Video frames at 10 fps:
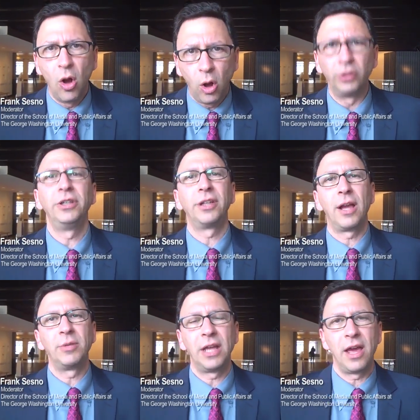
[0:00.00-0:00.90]
only to
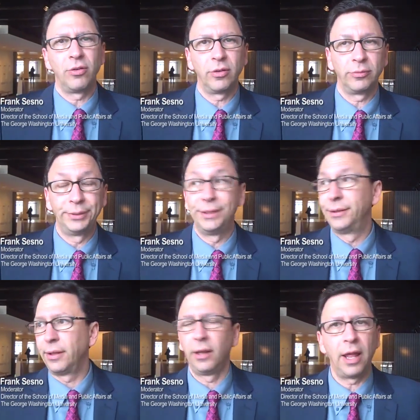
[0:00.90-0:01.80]
come together
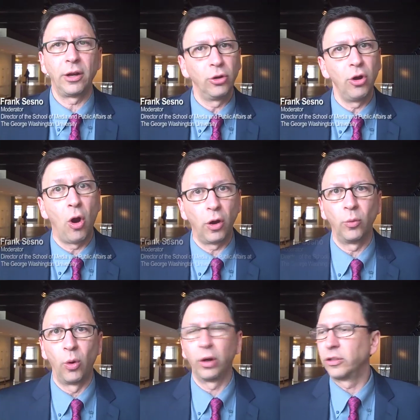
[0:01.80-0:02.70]
with a lot of good hard
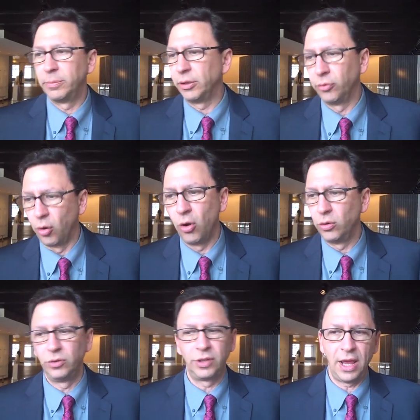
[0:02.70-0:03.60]
work to build
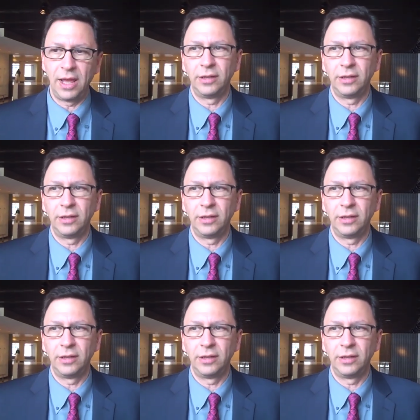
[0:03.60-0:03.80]
roads